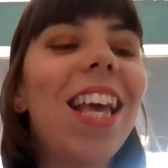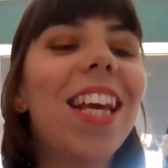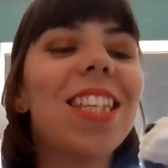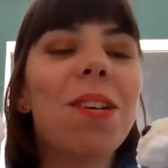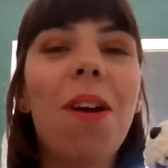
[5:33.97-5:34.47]

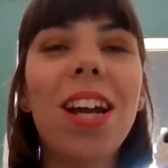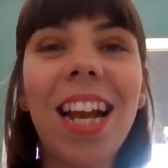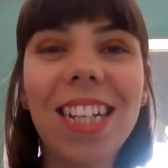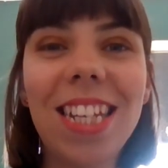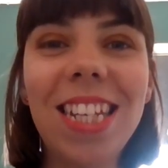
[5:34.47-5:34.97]
So what I
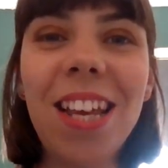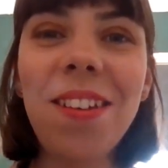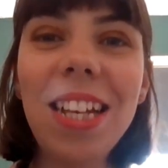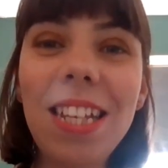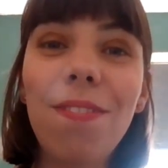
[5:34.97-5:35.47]
like to do
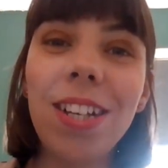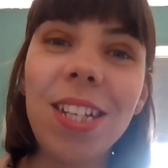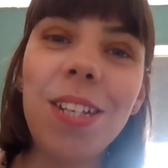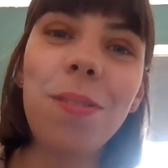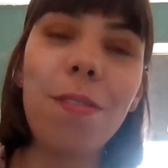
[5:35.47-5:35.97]
is, if I
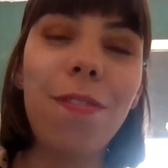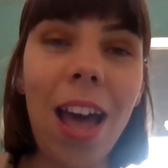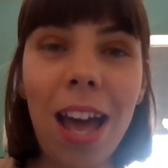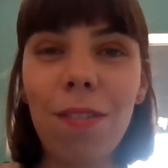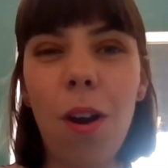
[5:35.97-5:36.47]
do a
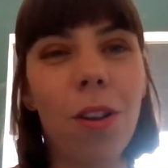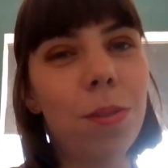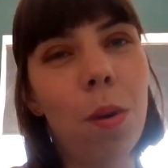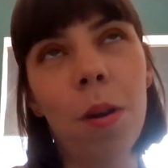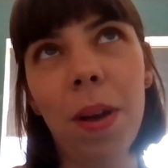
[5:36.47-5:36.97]
fair or
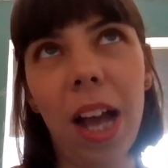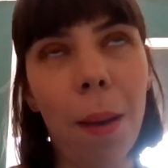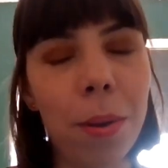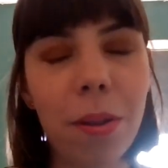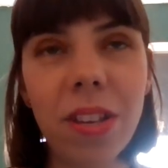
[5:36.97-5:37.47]
tomorrow my
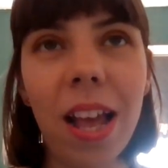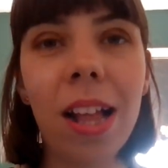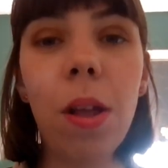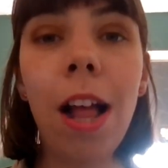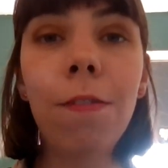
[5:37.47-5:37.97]
cabinet
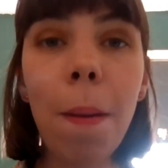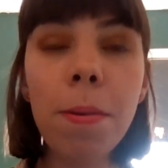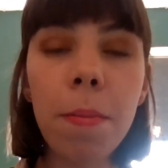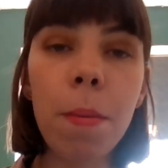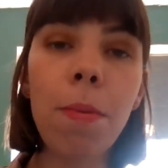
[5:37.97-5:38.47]
sale, I'll wrap
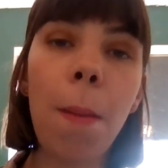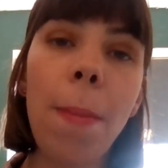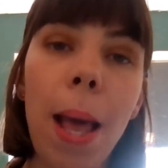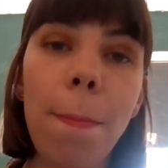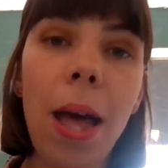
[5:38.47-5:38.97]
them up in brown
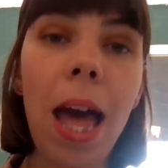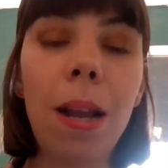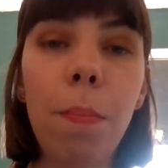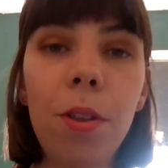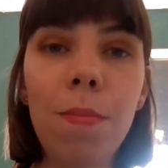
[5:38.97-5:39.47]
paper and
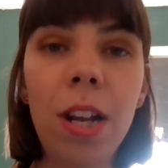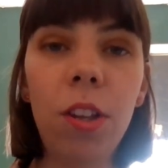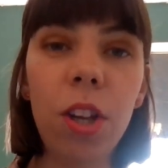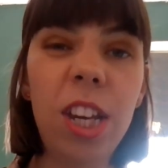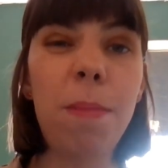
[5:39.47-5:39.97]
I'll put them in a
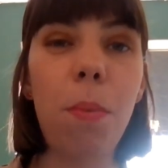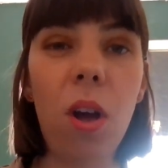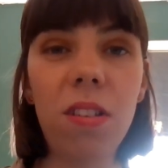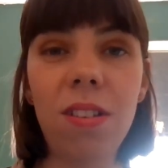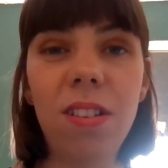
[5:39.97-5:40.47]
lucky dip
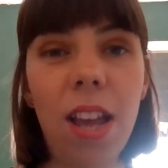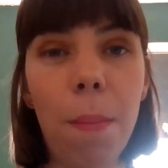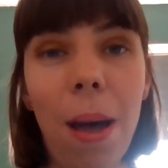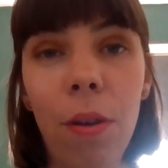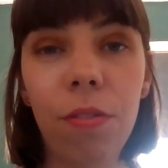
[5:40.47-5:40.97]
box and say
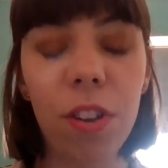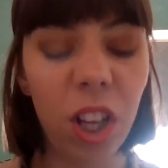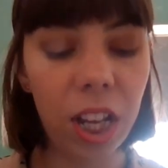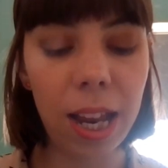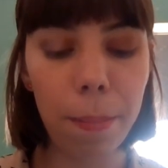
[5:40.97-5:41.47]
£1 for a
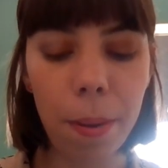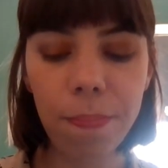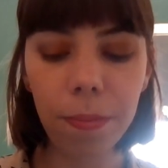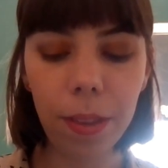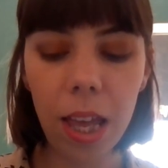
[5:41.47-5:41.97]
lucky dip.
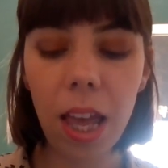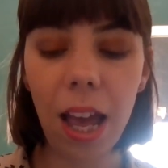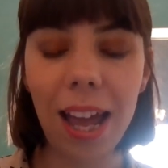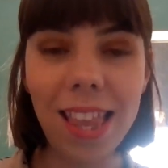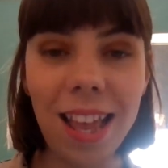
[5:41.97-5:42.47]

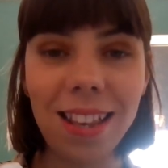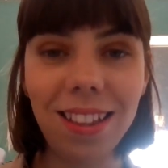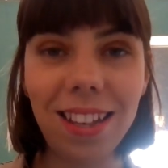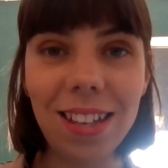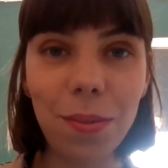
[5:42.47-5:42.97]
And then
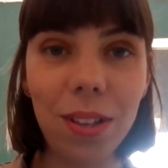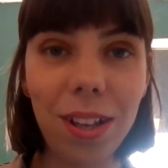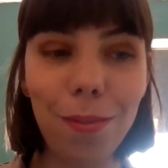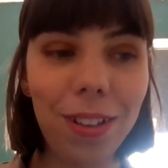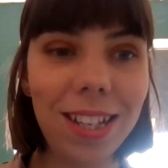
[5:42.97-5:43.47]
these will
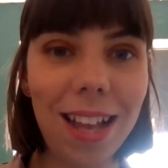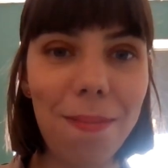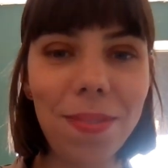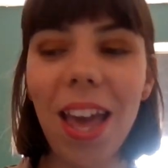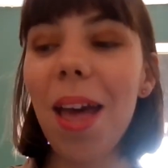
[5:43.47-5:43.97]
hopefully sell.
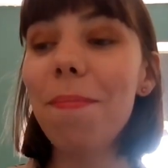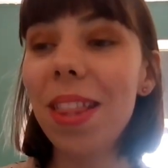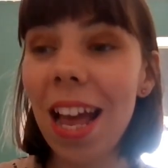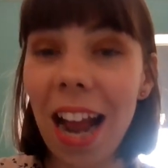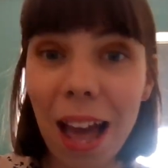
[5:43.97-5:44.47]
But
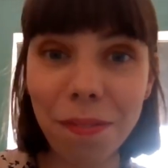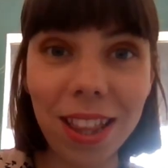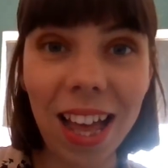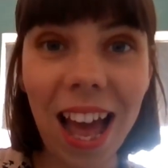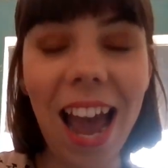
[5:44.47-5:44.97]
then after
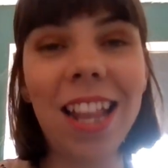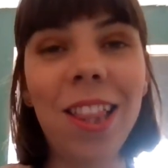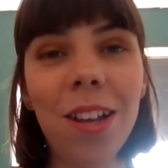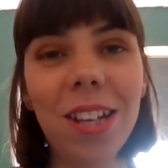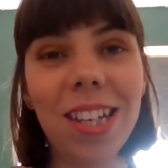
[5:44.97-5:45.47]
that, I
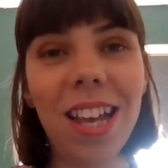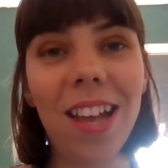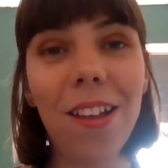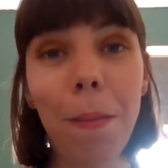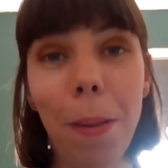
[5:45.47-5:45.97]
looked at
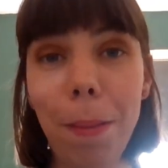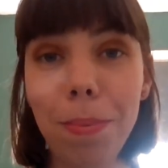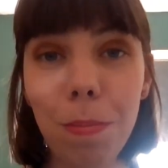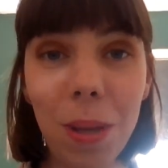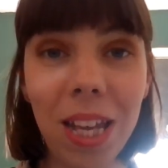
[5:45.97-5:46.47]
other
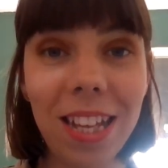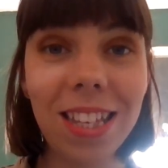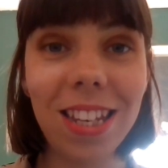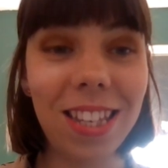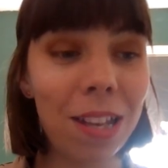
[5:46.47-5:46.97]
people's bees
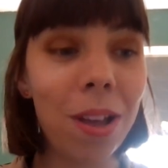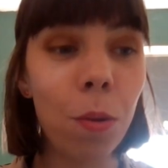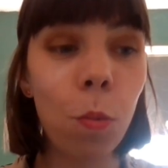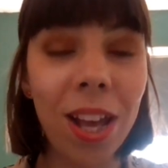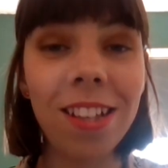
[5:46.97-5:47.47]
to see where the
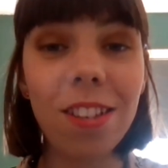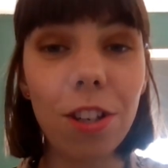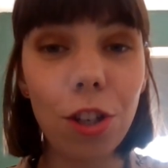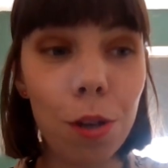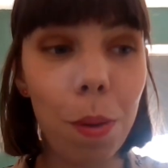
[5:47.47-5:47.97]
wings
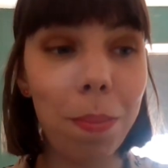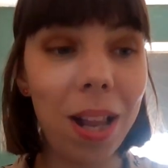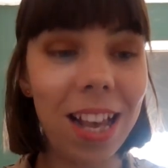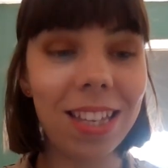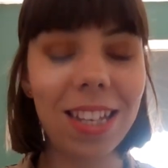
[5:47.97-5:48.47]
should be
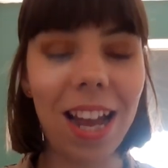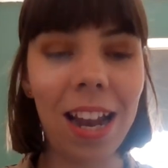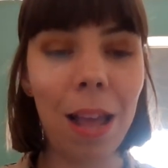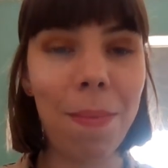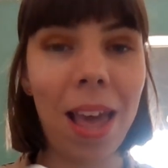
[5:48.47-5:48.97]
placed,
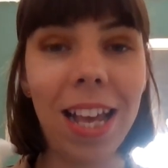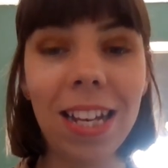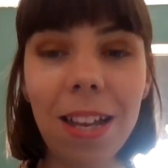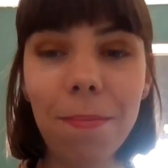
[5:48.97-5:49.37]
and I made